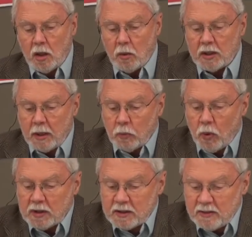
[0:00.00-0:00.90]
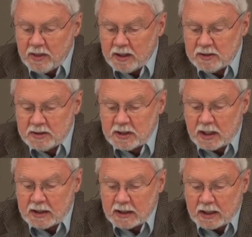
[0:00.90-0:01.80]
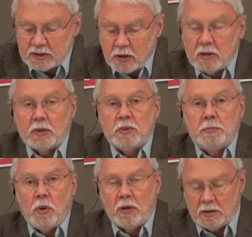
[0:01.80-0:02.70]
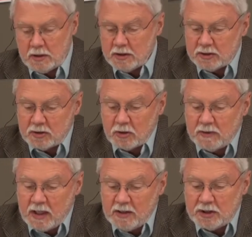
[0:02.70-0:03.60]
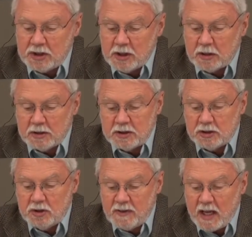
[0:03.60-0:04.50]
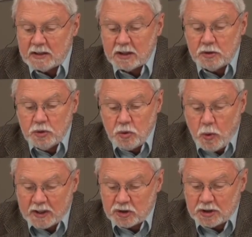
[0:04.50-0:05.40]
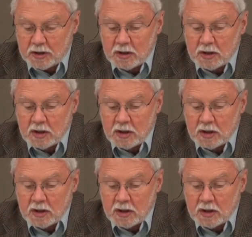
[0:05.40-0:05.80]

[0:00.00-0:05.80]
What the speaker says: Well, Ken, one of the things I saw in the report in the survey this year is that you've added a new question